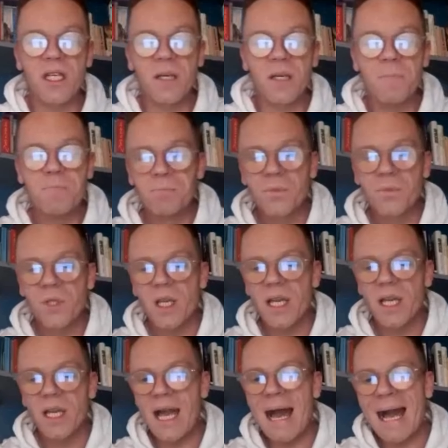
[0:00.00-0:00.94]

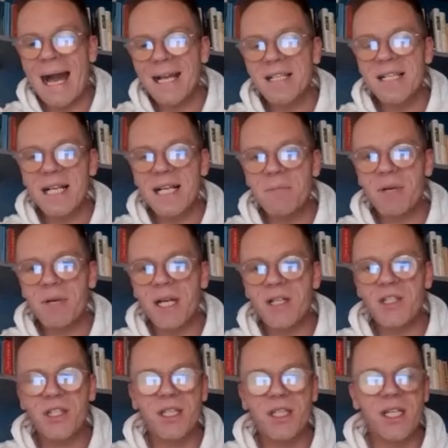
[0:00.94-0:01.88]
that accent
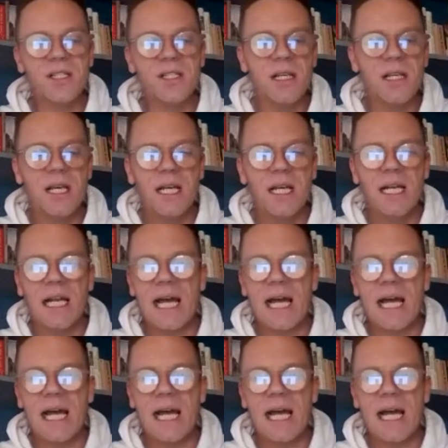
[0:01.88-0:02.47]
prejudice